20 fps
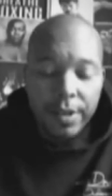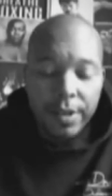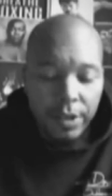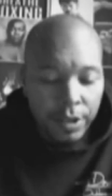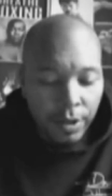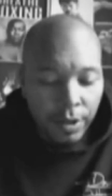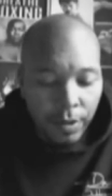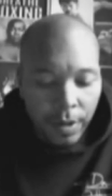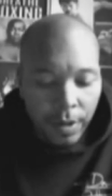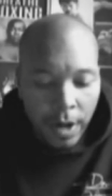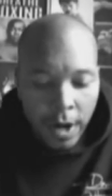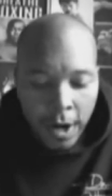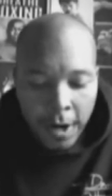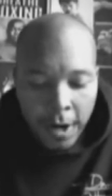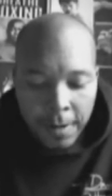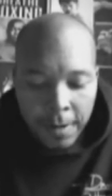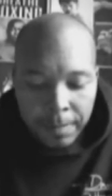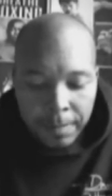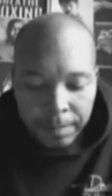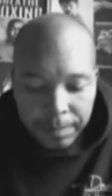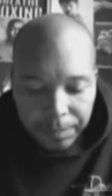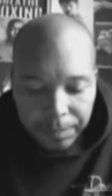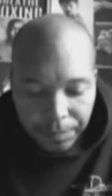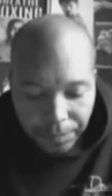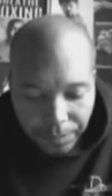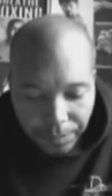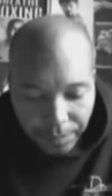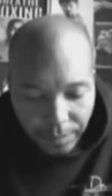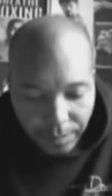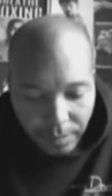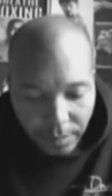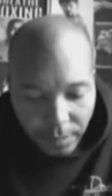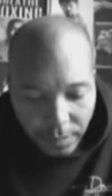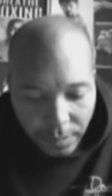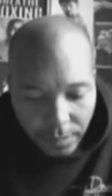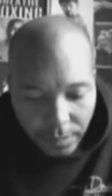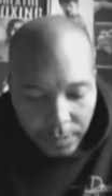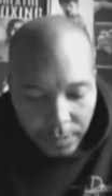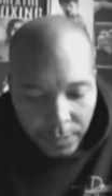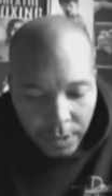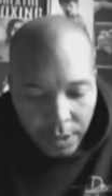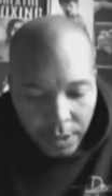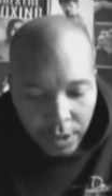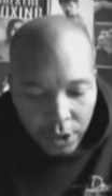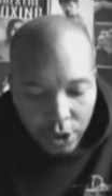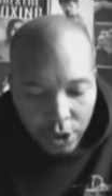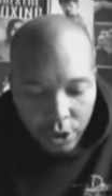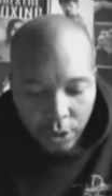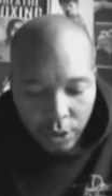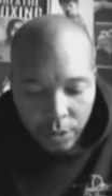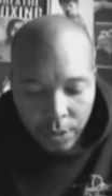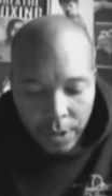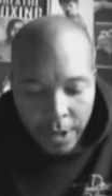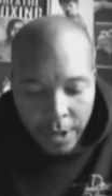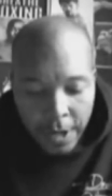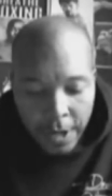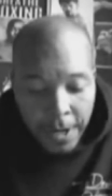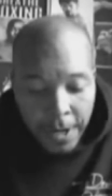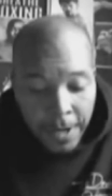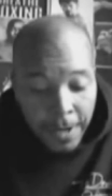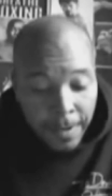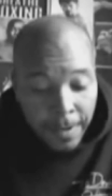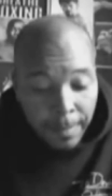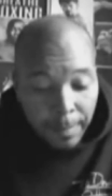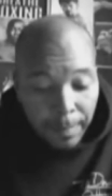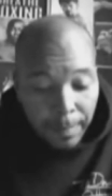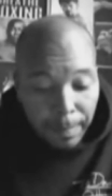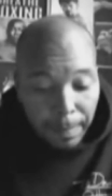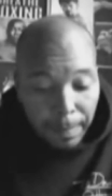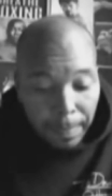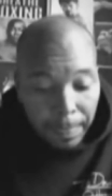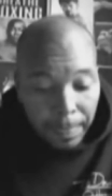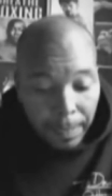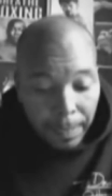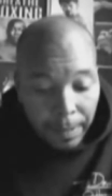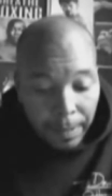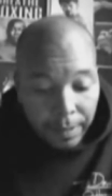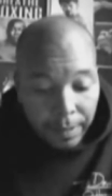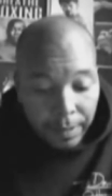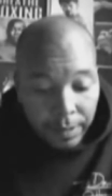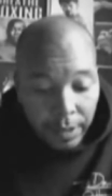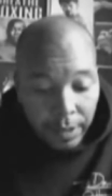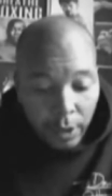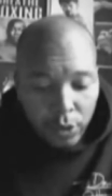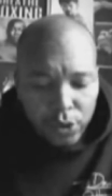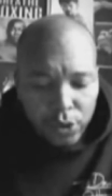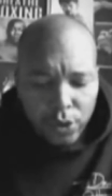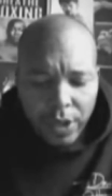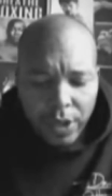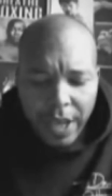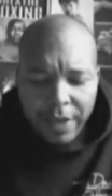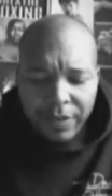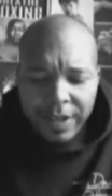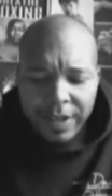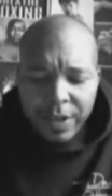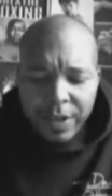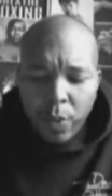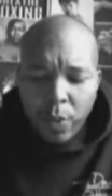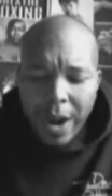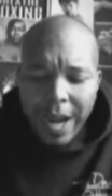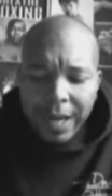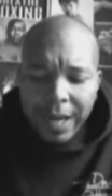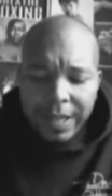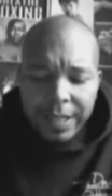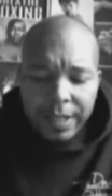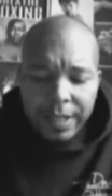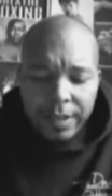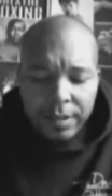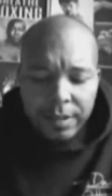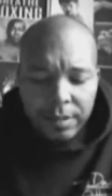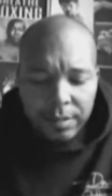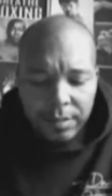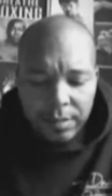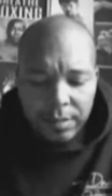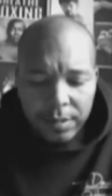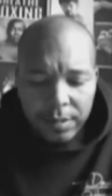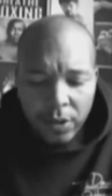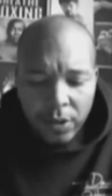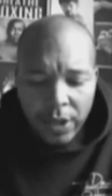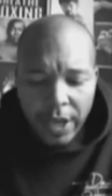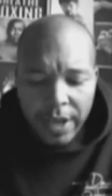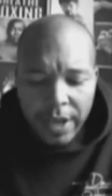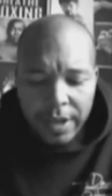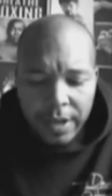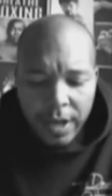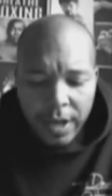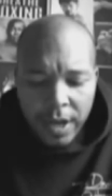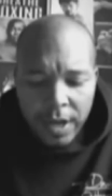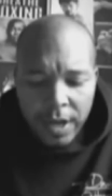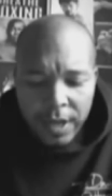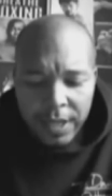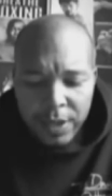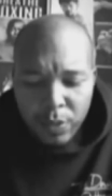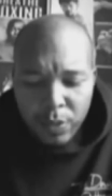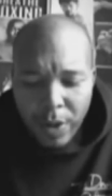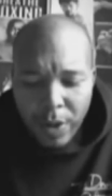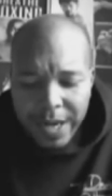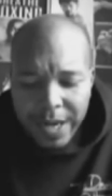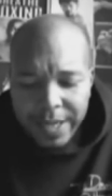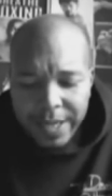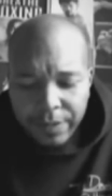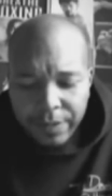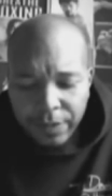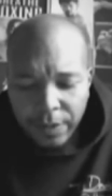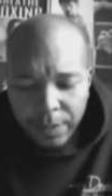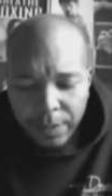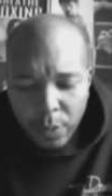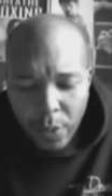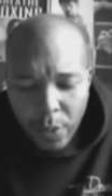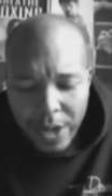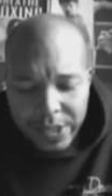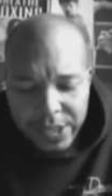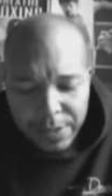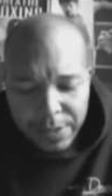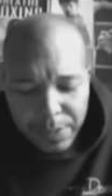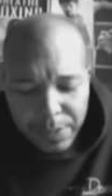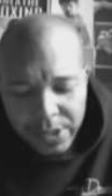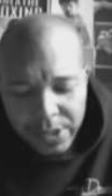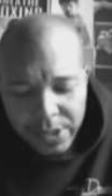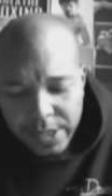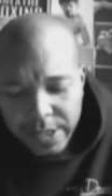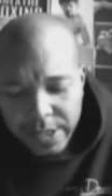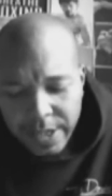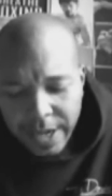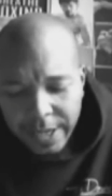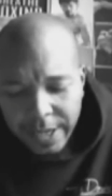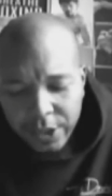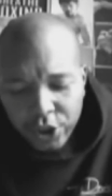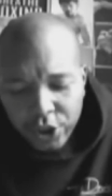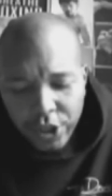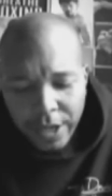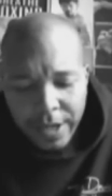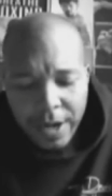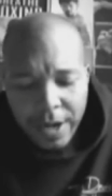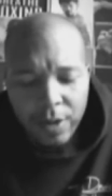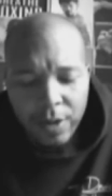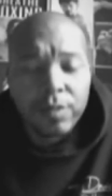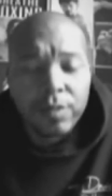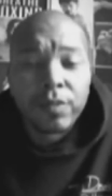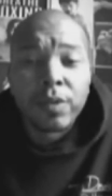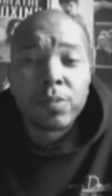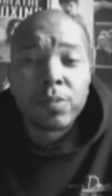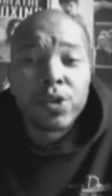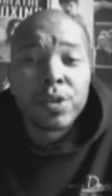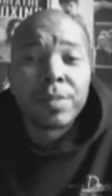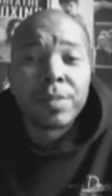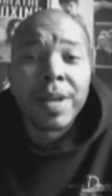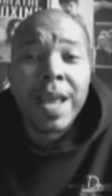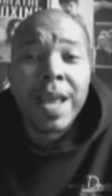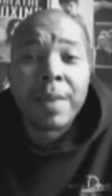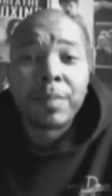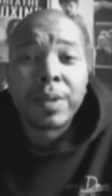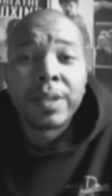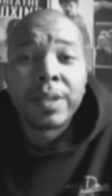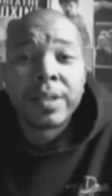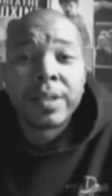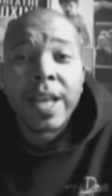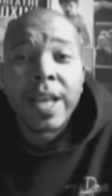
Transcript: You know, um, you know. They also gave Lee Wiley, okay, uh, Lee Wiley from the YTBC got a shout out from Jim Lampley.